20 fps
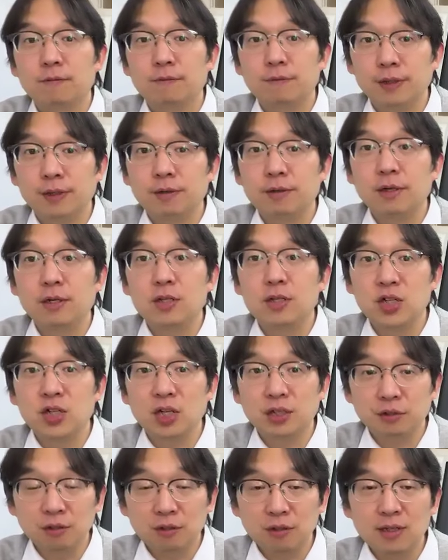Very
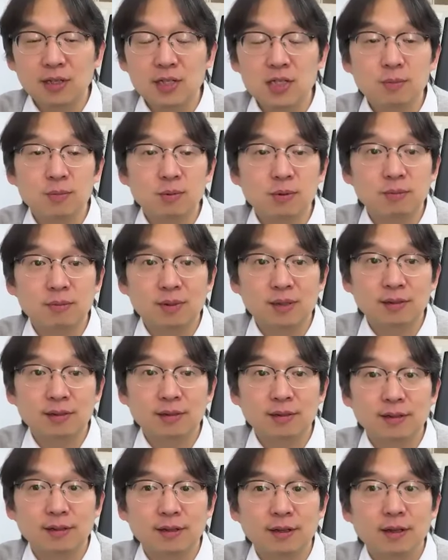generalizable
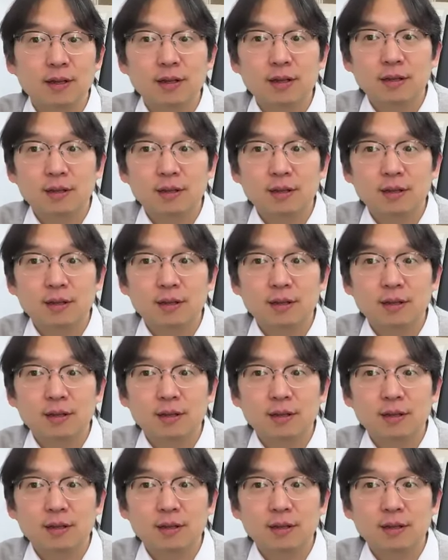model